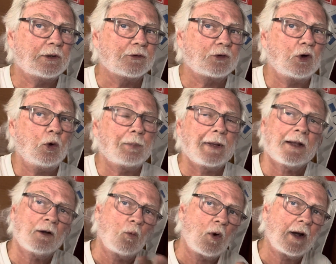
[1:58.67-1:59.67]
control
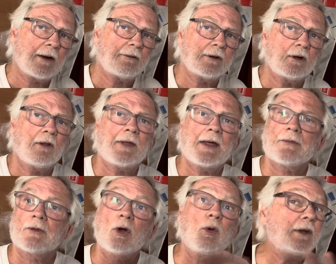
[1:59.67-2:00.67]
panel, wiring and all that.
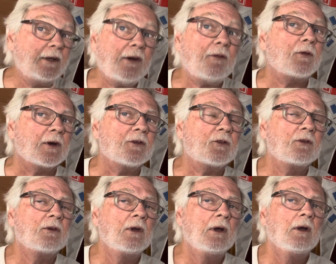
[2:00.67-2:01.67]
The only difference
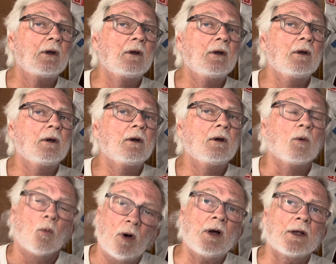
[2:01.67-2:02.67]

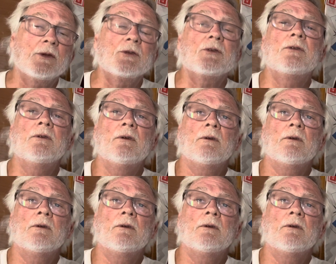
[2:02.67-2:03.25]
was